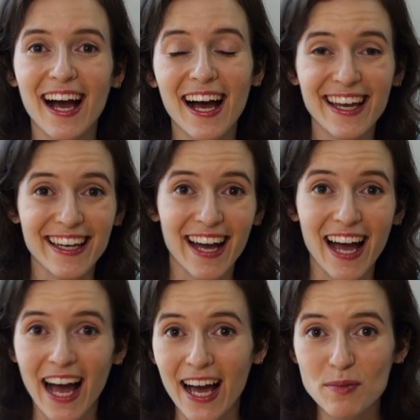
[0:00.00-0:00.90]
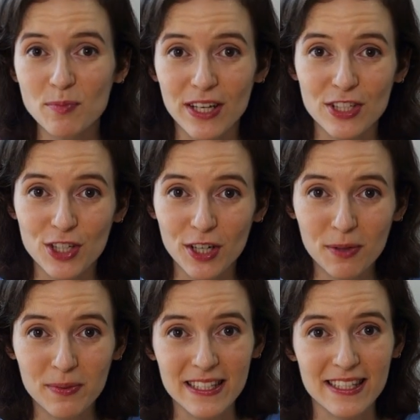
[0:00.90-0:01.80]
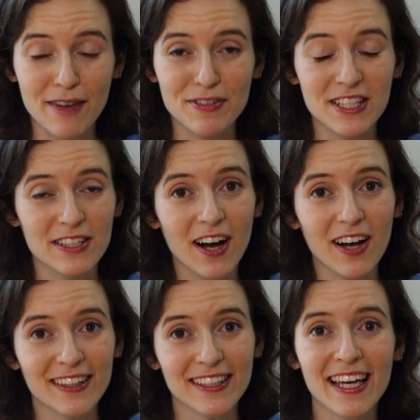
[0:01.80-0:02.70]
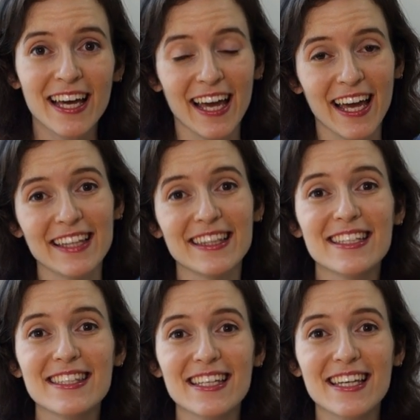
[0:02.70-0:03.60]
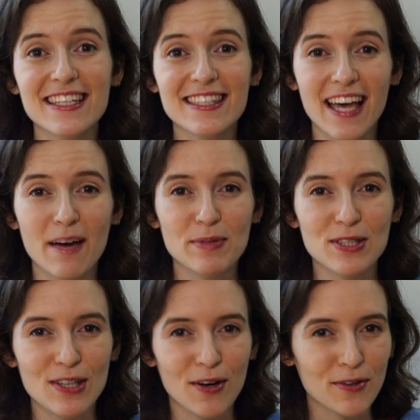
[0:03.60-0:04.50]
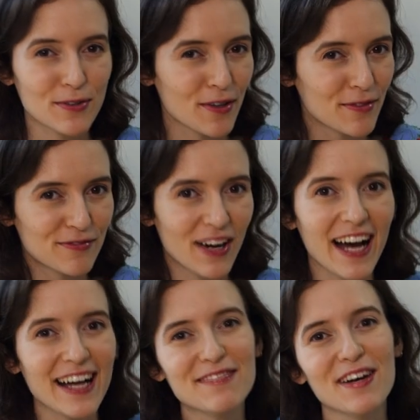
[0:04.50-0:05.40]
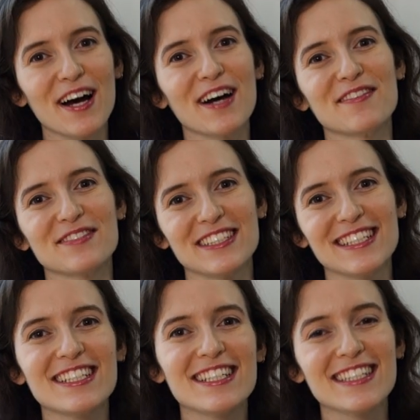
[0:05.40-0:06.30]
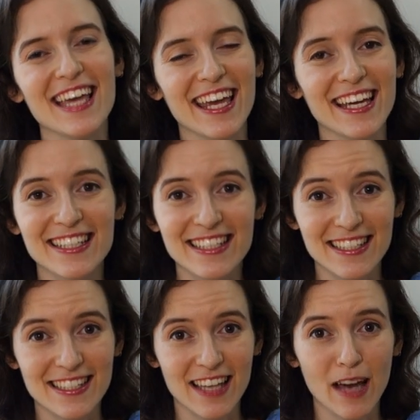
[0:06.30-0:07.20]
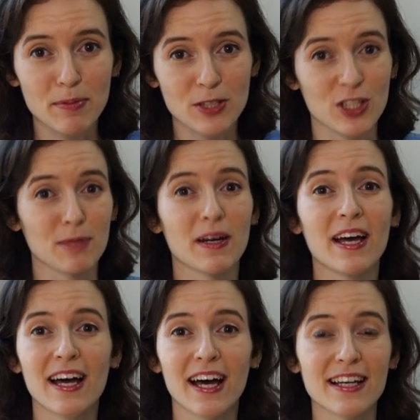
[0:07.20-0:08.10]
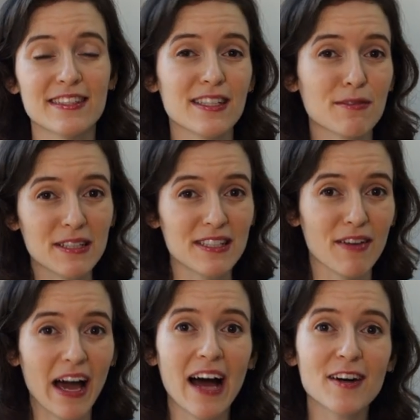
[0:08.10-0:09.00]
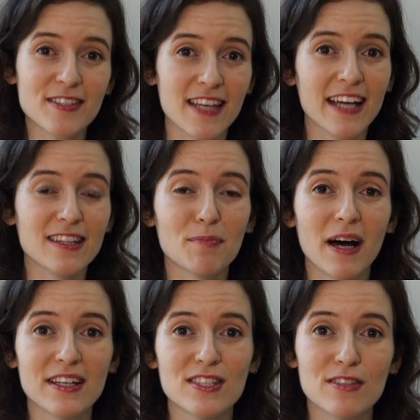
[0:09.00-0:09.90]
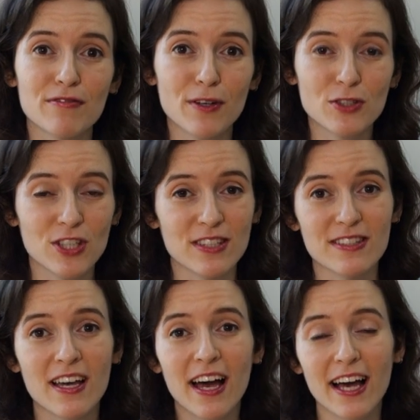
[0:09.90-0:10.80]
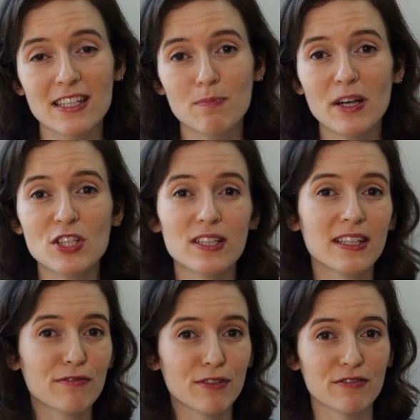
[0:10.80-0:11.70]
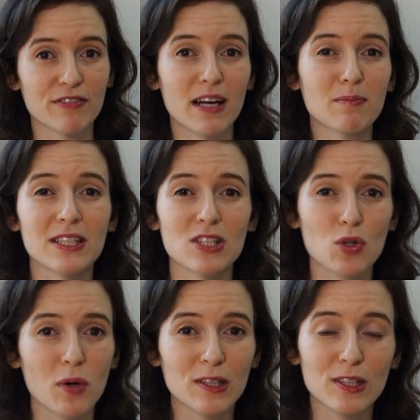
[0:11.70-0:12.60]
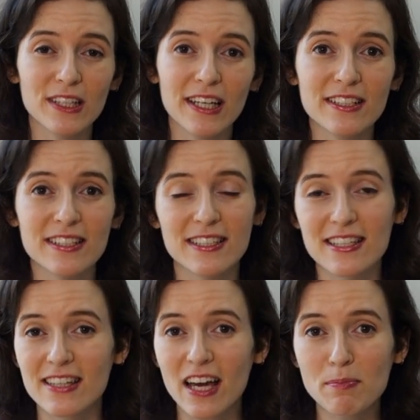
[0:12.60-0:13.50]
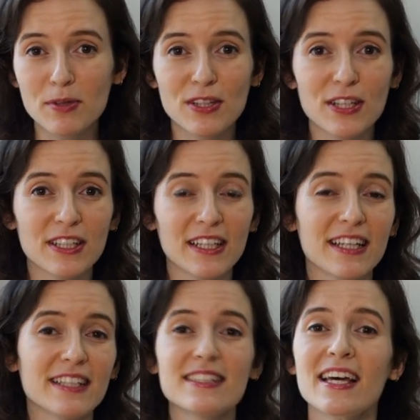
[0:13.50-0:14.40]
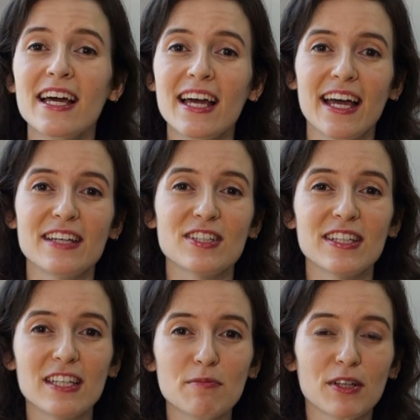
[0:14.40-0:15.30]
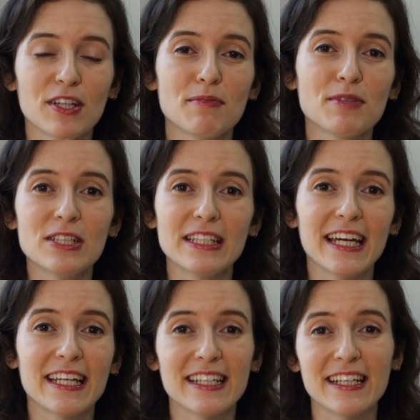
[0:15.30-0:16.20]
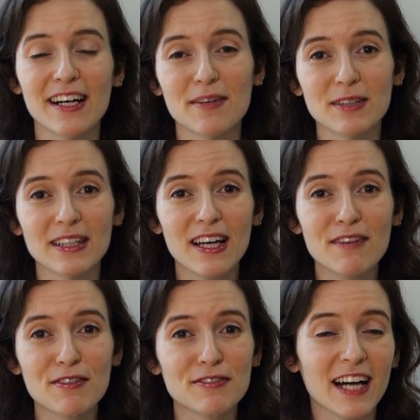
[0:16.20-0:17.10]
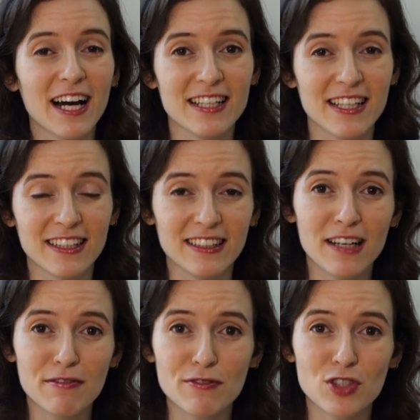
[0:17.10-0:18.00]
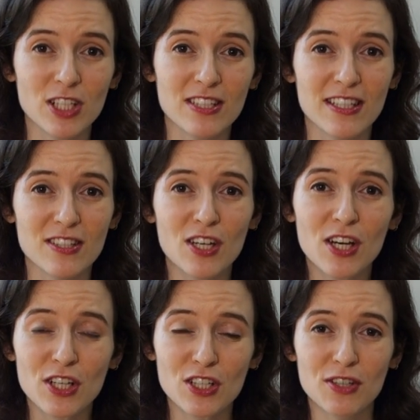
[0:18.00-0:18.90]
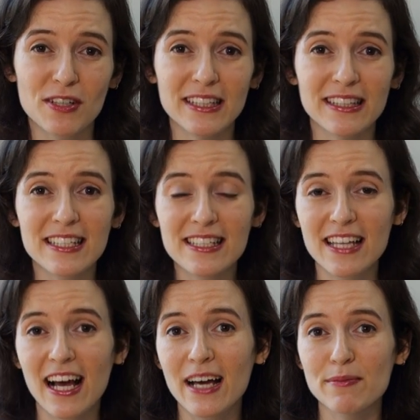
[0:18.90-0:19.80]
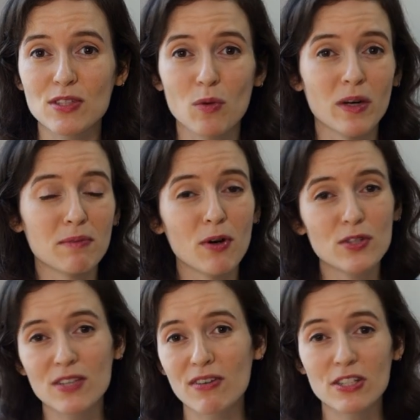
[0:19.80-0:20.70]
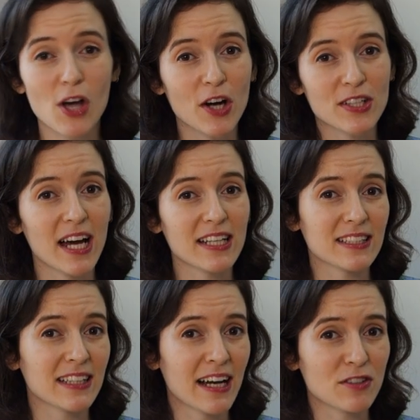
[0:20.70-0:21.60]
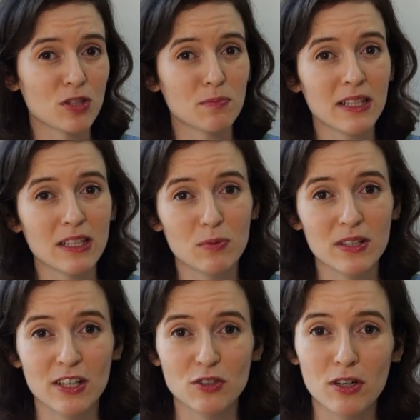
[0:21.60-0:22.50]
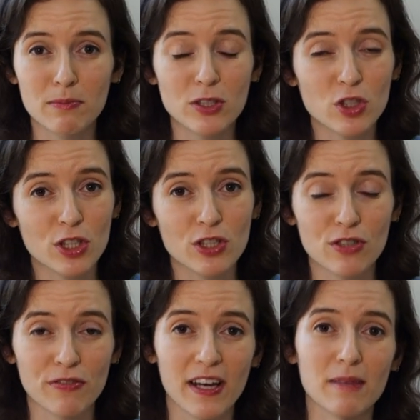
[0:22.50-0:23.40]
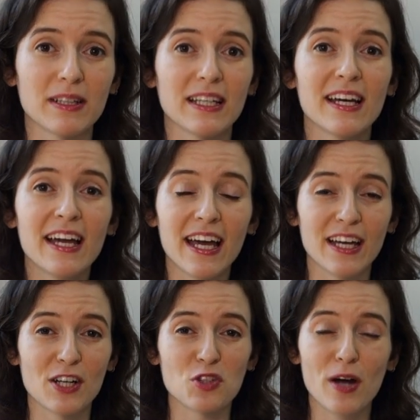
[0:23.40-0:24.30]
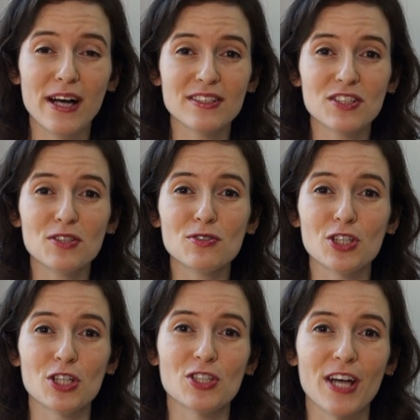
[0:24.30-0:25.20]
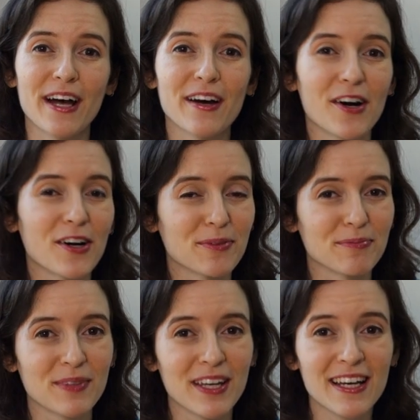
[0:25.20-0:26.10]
Hi, I'm Rachel with 7 and All, and this is episode 5 of Dishes and Discipleship, a series of outside-the-box devotions, especially for families who are looking to disciple their kids and to keep communicating the love of God and the love of Jesus during these times when most of us are not allowed to meet with our normal church family and are trying to do church at home.